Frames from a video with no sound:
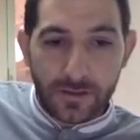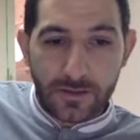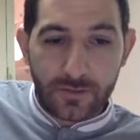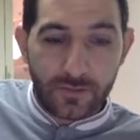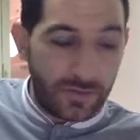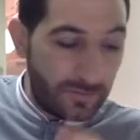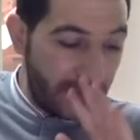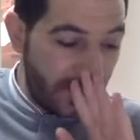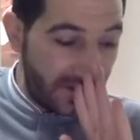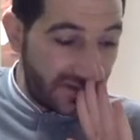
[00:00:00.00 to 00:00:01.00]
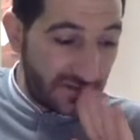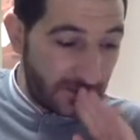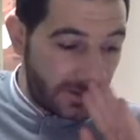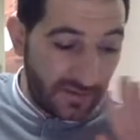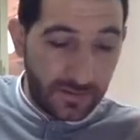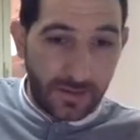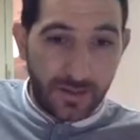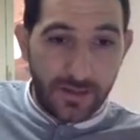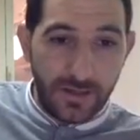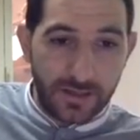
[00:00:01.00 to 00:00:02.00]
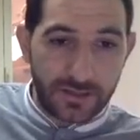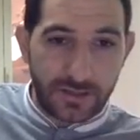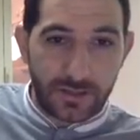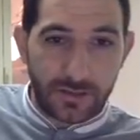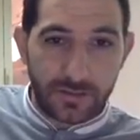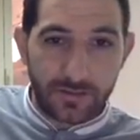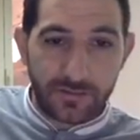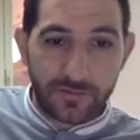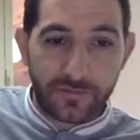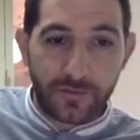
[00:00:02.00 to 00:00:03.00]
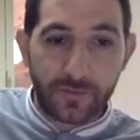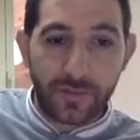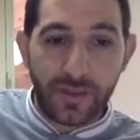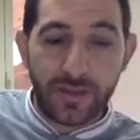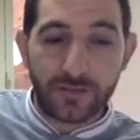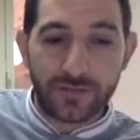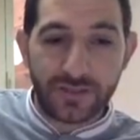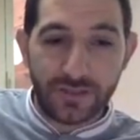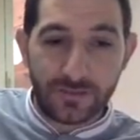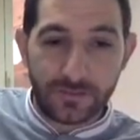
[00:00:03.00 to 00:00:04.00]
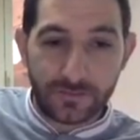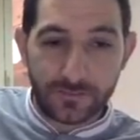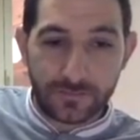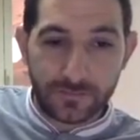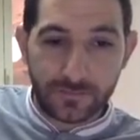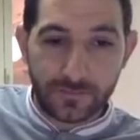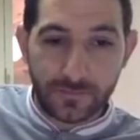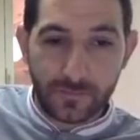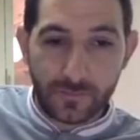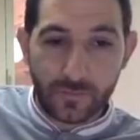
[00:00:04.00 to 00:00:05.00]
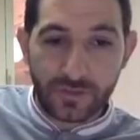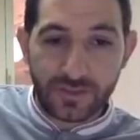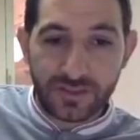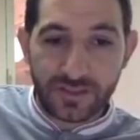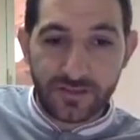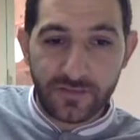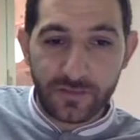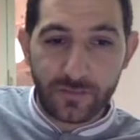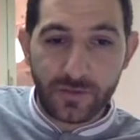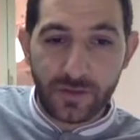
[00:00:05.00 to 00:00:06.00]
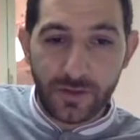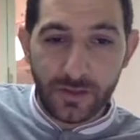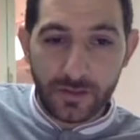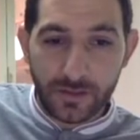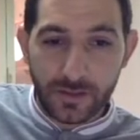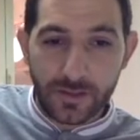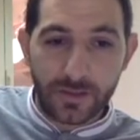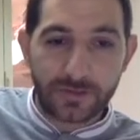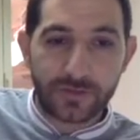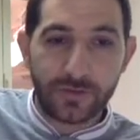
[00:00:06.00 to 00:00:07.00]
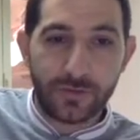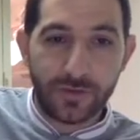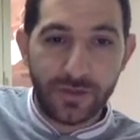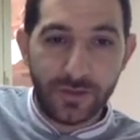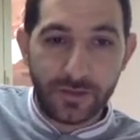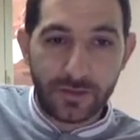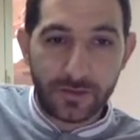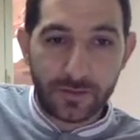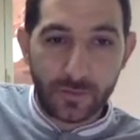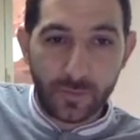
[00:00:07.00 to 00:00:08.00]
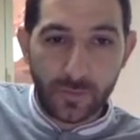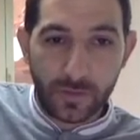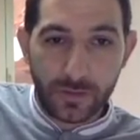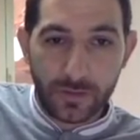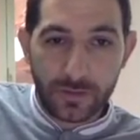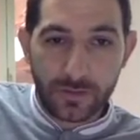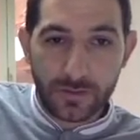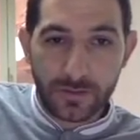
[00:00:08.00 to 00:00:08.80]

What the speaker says: It will be the relation from A to C, which is given by, so look here, 1